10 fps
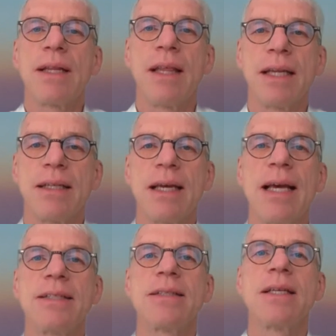that
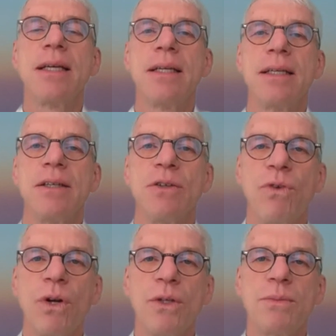has
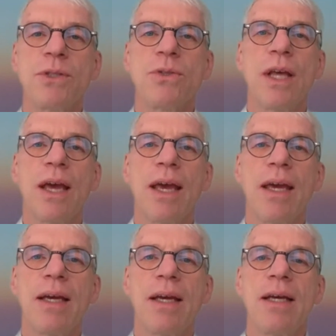volumes
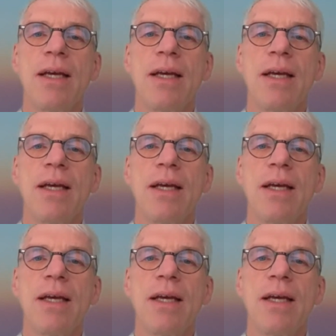today.